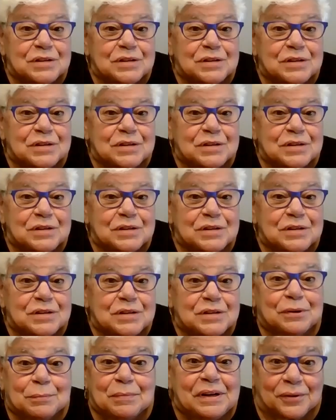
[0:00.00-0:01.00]
That was the
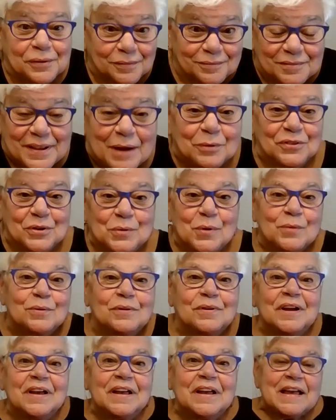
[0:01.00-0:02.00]
quote.
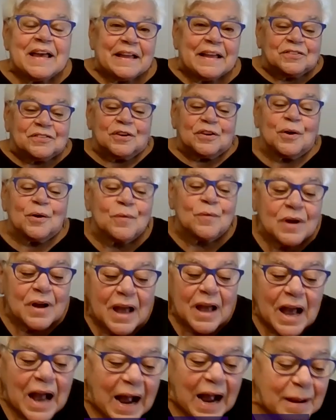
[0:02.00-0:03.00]
And so
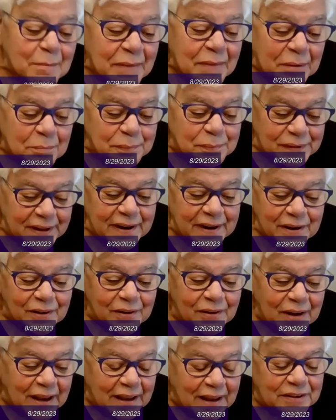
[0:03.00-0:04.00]
I met Blair
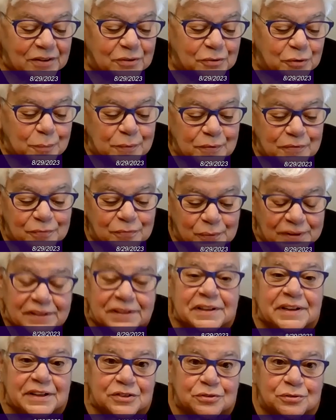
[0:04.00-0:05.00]
and a group of
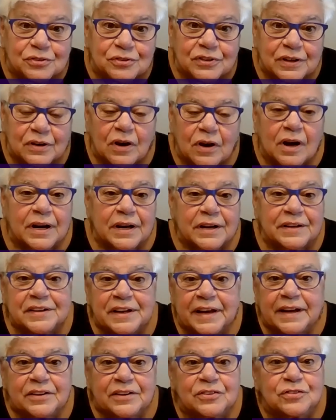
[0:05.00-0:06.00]
really interesting
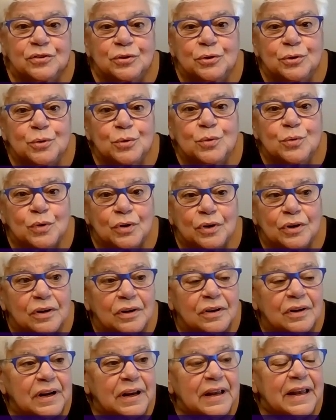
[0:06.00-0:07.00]
architects who
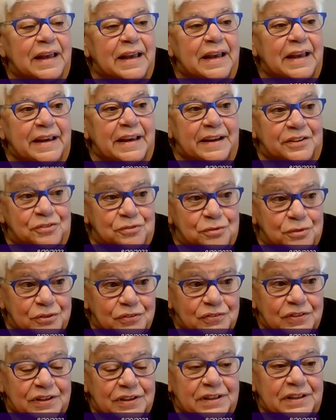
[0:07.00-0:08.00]
were
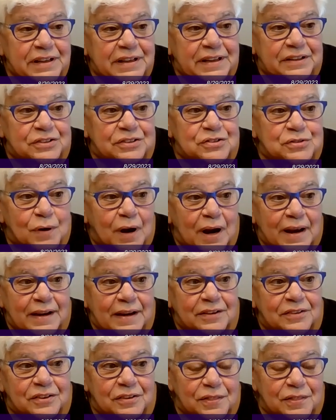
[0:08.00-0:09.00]
interested in
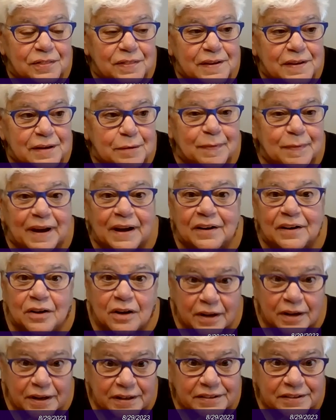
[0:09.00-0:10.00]
trying to think about
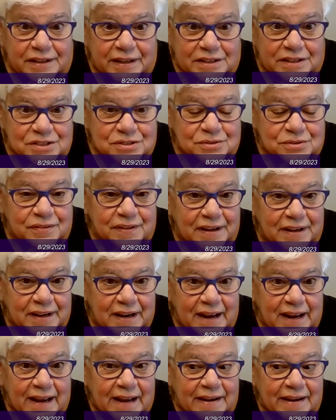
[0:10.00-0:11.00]
architecture
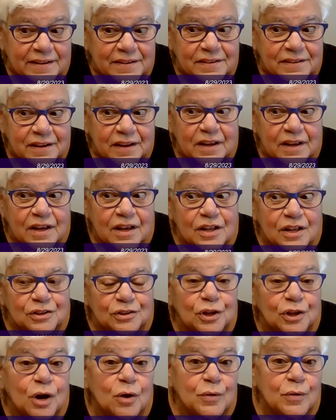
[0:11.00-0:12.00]
that had
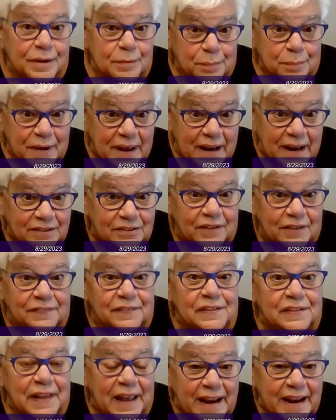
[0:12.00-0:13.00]
low impact
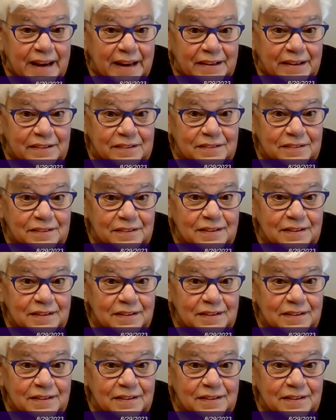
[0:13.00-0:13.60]
on the land.